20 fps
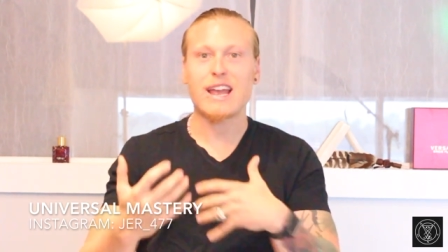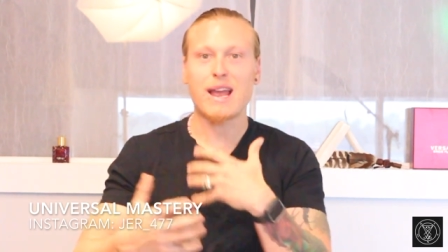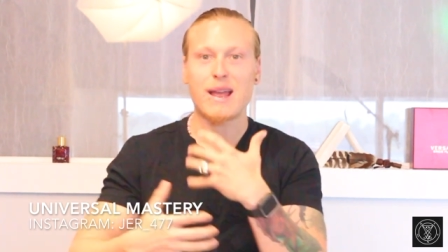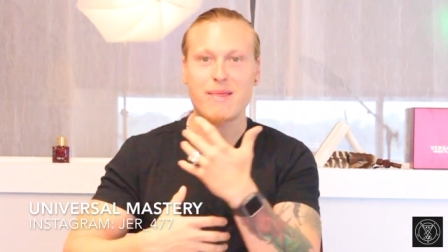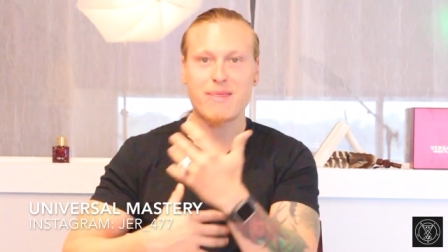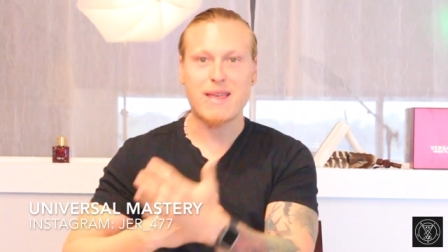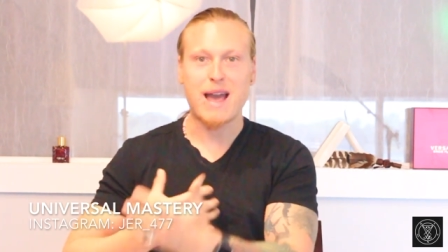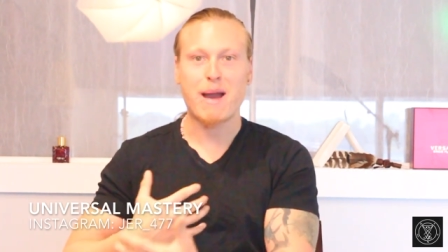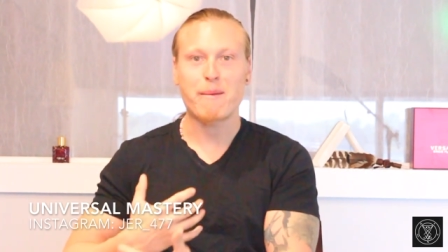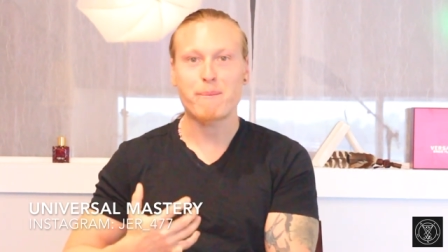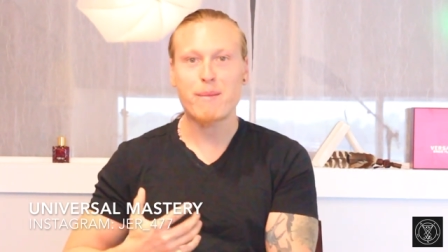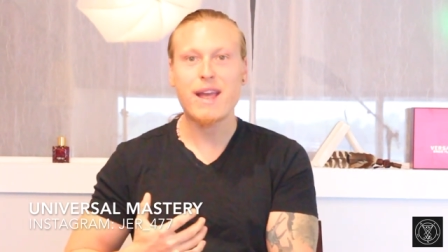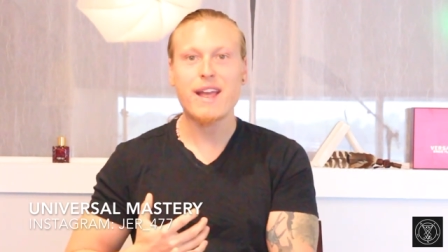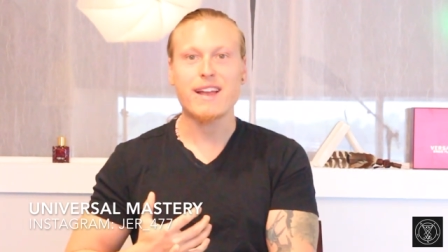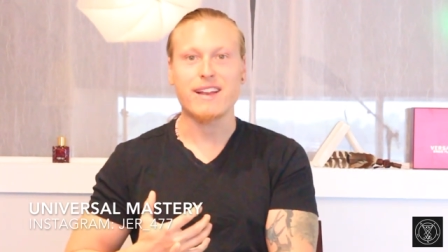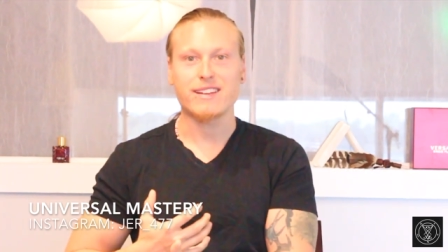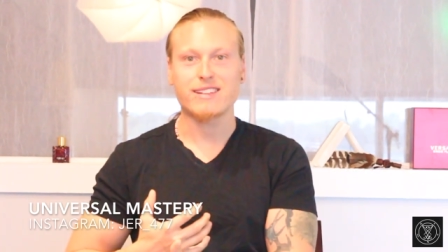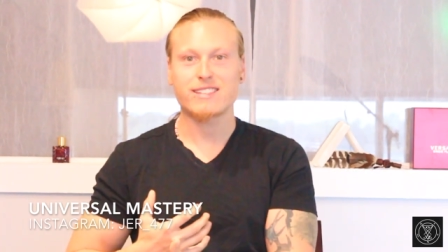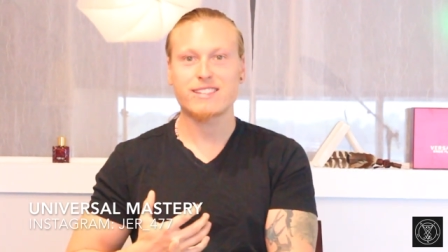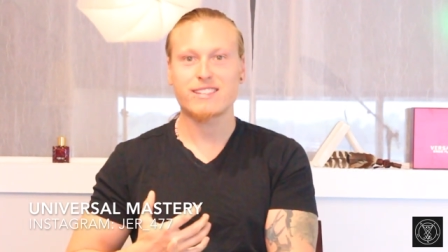in that
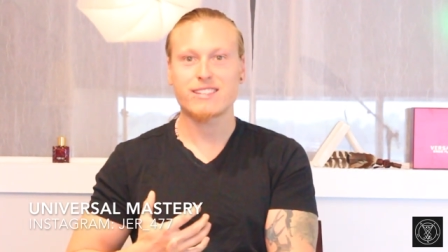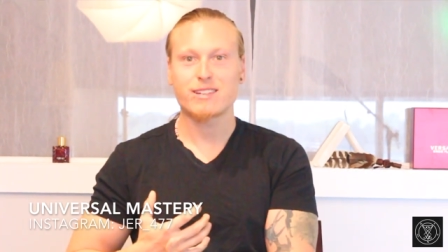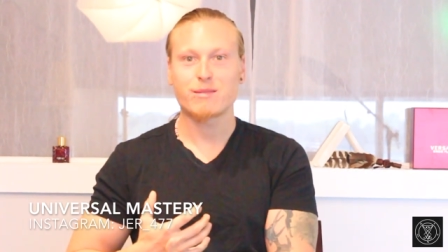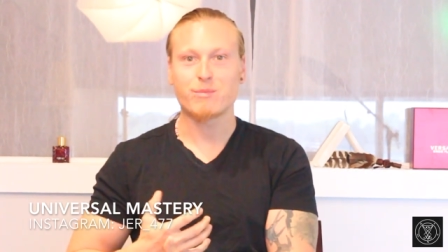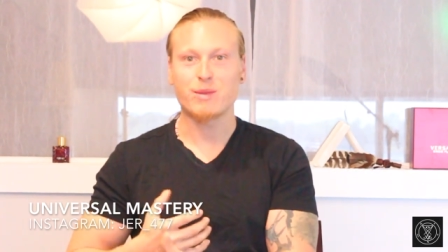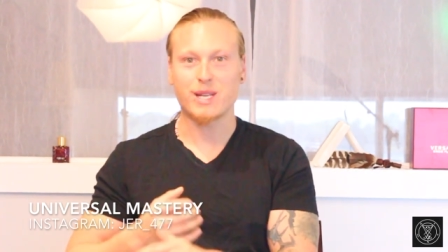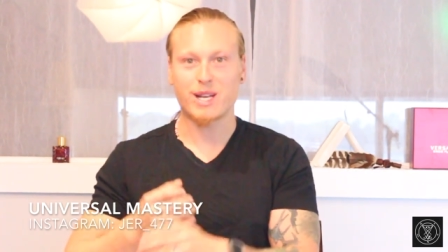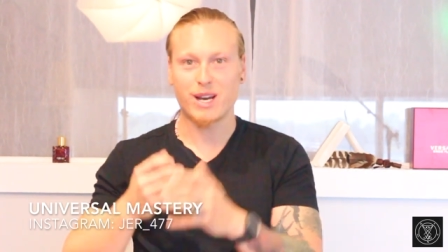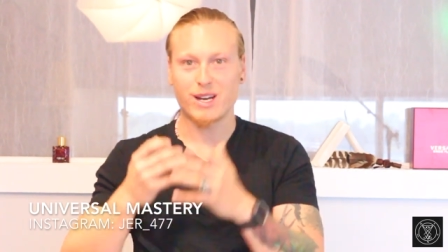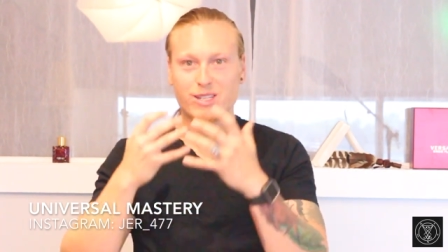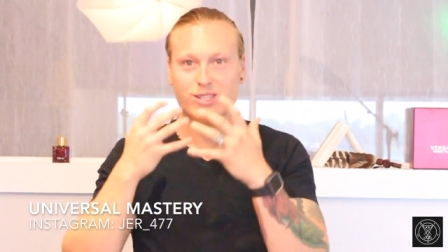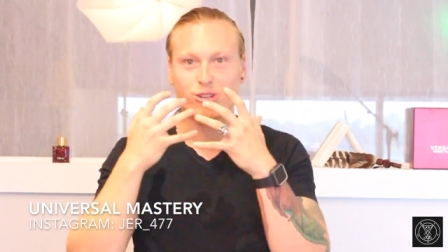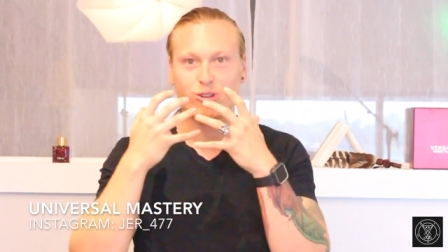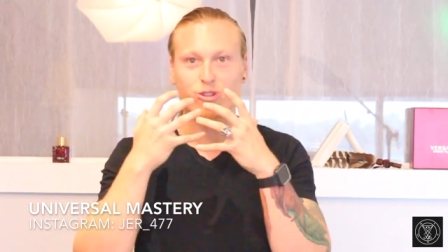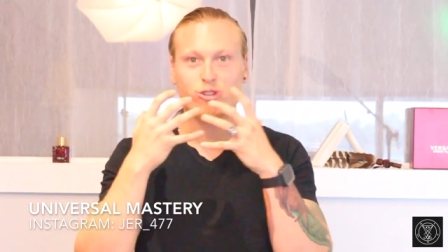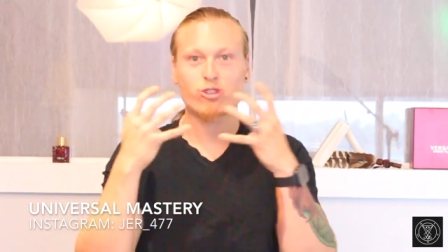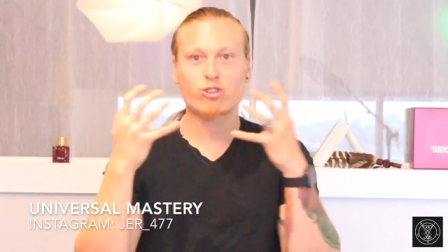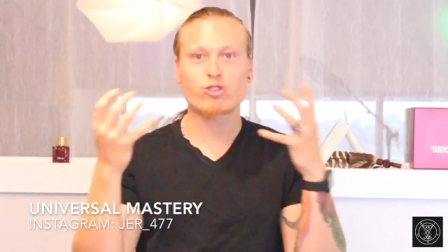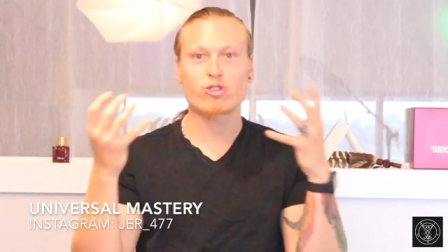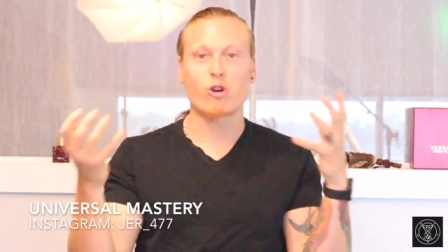maze because
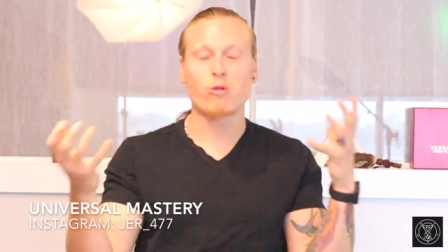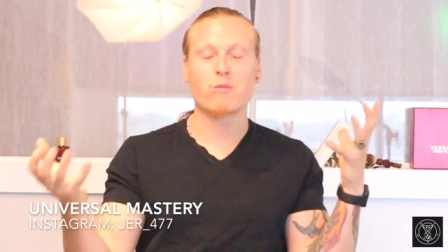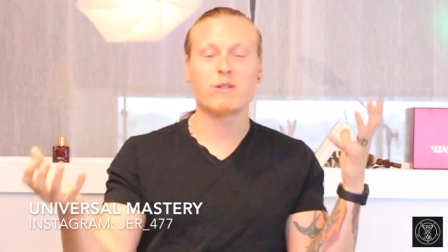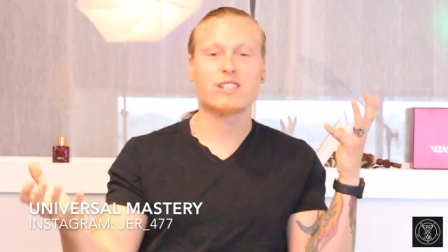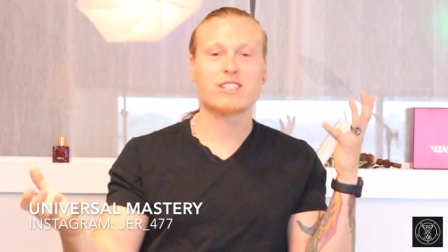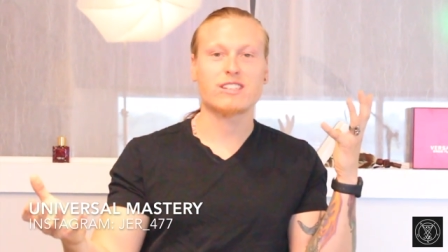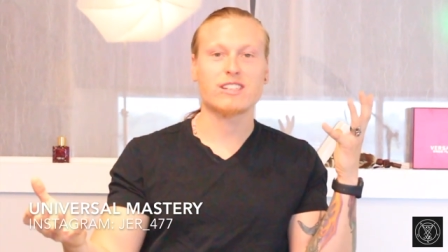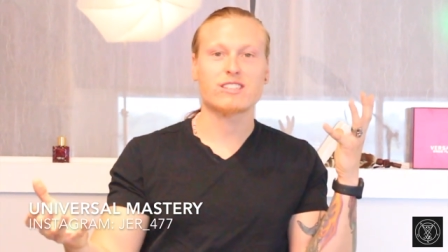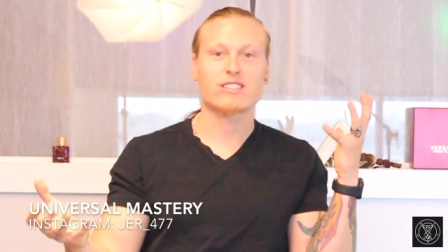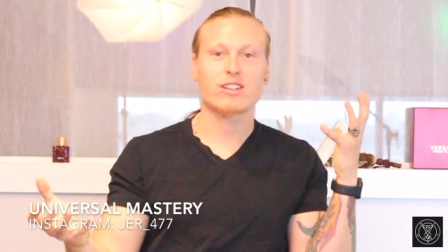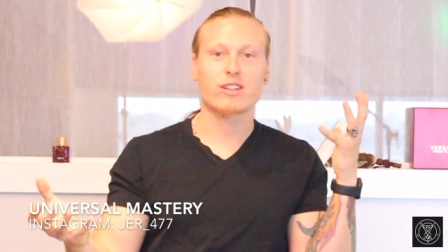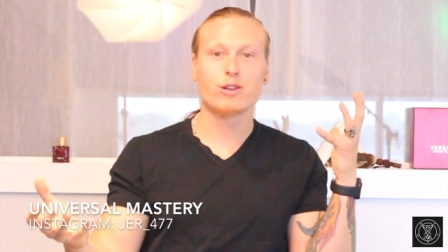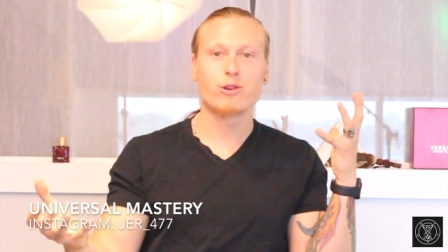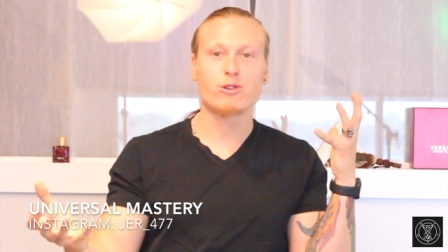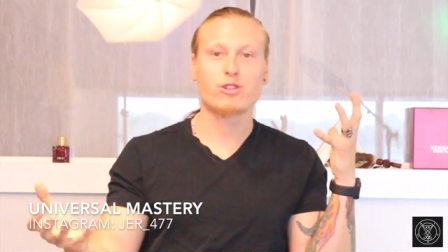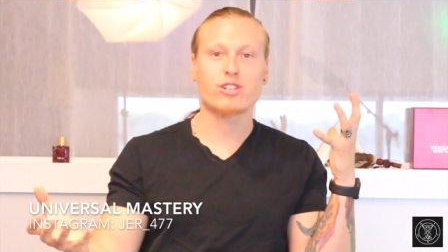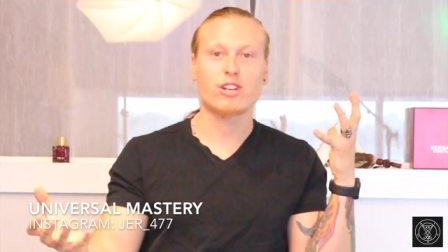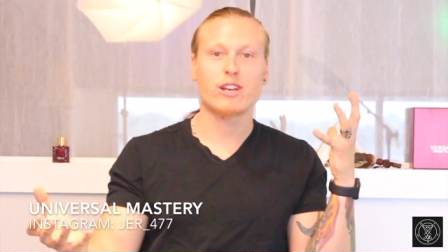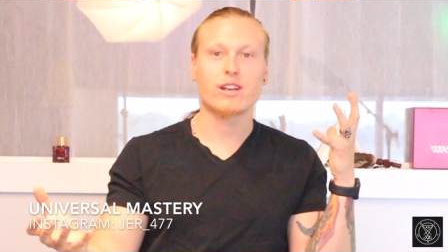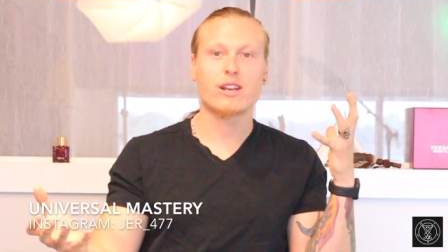there's so much
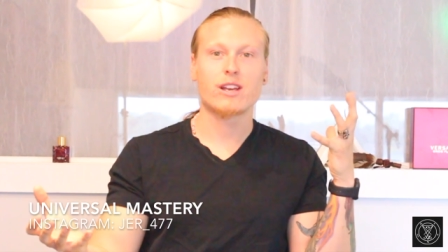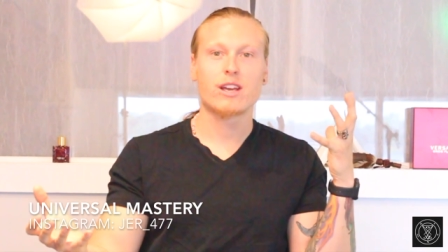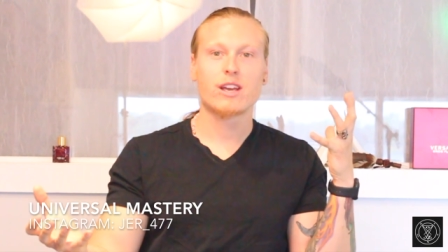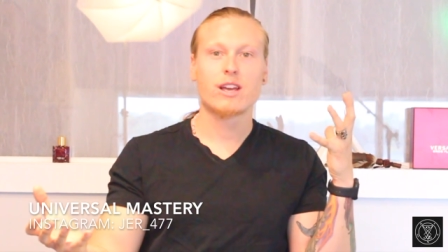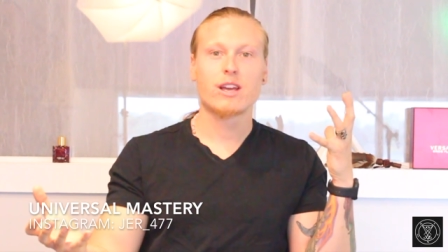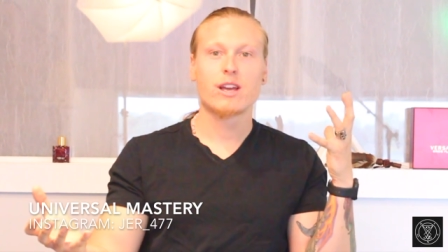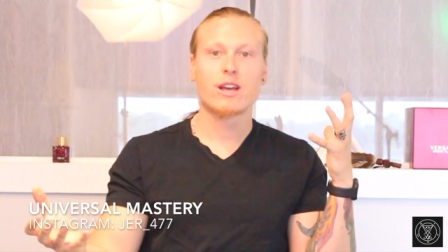dissolution.